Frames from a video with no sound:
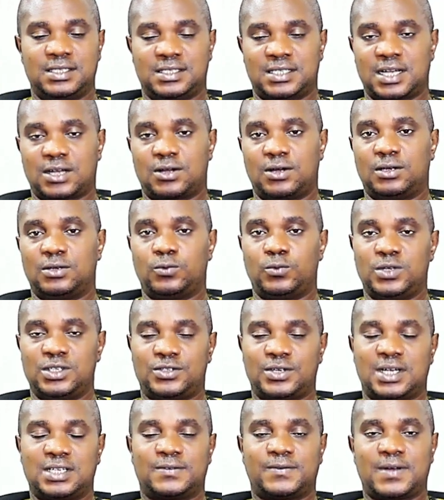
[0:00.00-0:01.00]
the second,
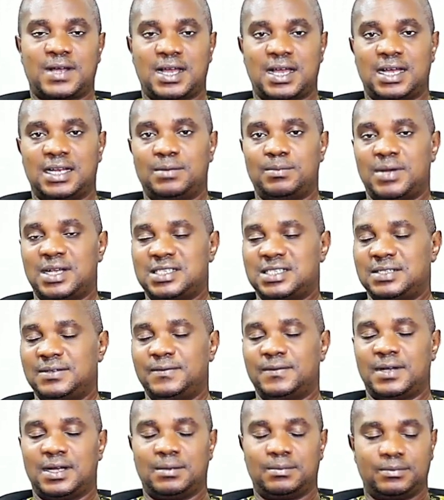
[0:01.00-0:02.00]
WeTransfer, and
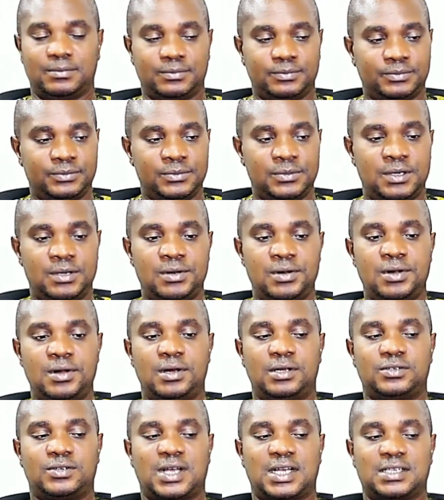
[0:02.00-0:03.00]
Massive
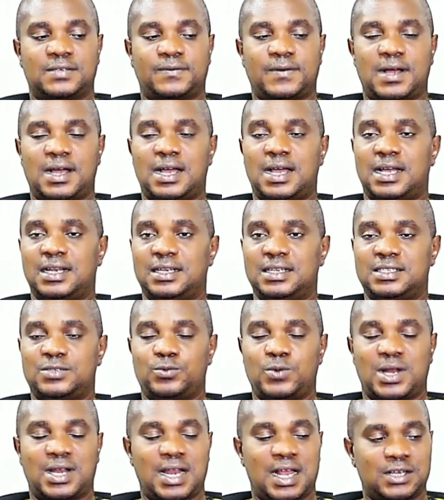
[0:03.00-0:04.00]
Transfer, and this
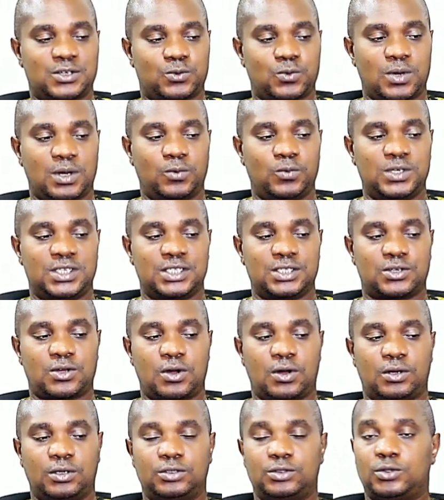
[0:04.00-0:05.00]
one last one, which is
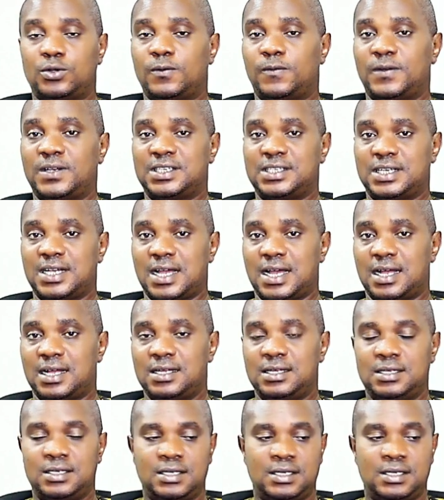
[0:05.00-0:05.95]
called ToffeeShare